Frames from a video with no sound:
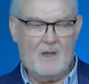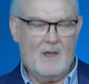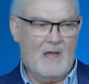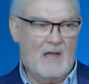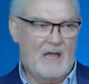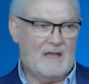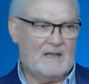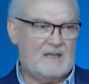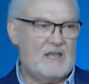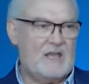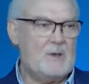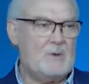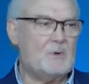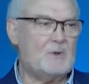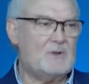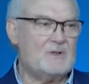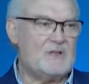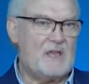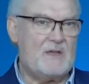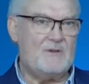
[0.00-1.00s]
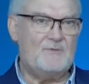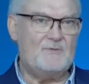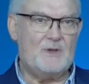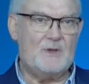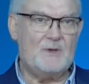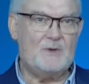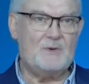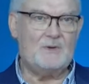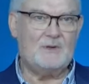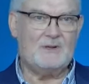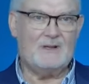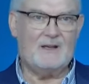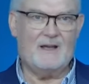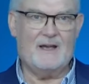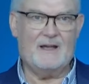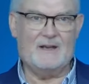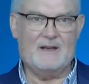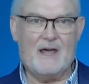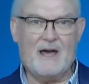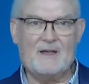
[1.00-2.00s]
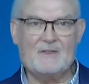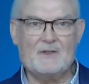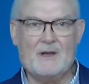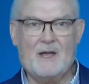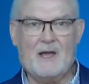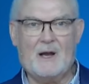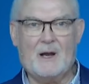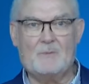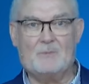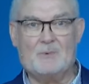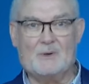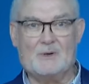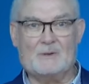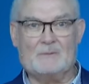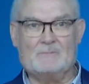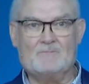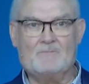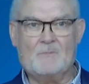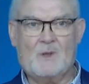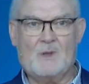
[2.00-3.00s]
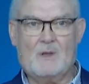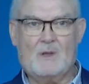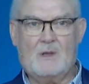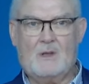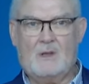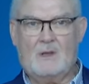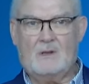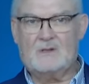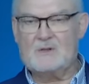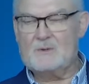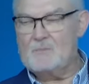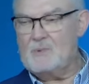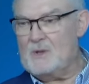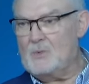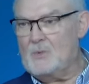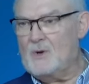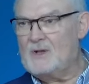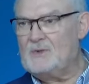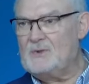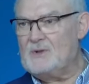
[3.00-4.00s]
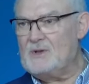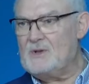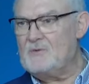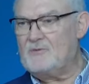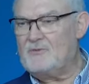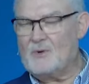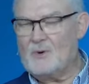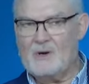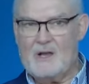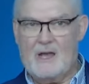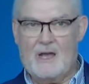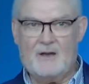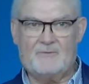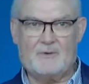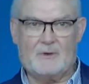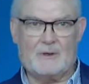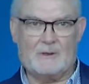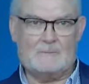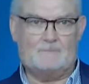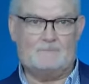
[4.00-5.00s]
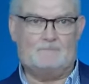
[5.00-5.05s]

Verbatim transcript: and he will give you another helper to be with you forever,